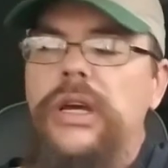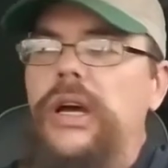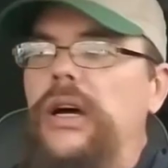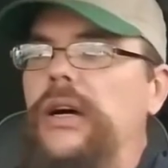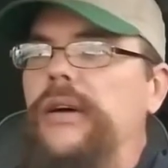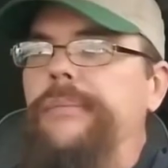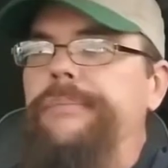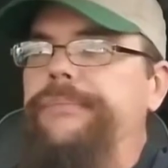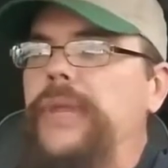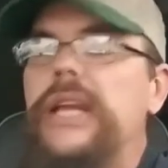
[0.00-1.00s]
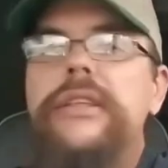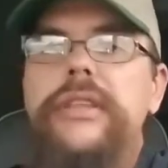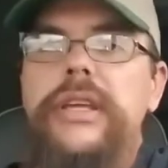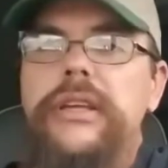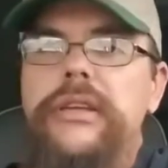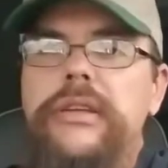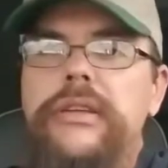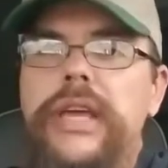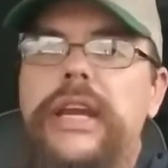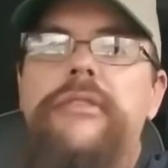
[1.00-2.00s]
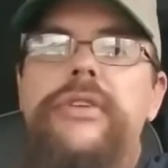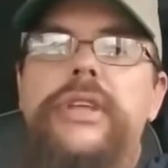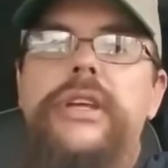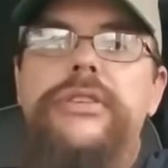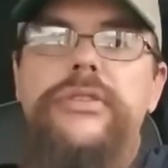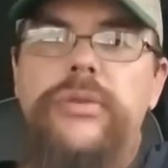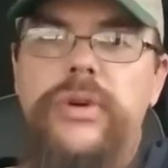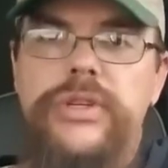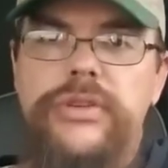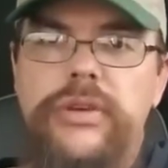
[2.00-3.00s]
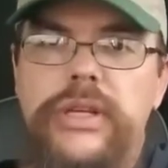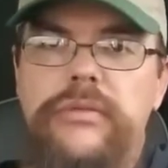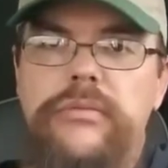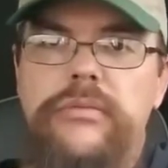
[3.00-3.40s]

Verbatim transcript: um, anything and everything, a storage unit,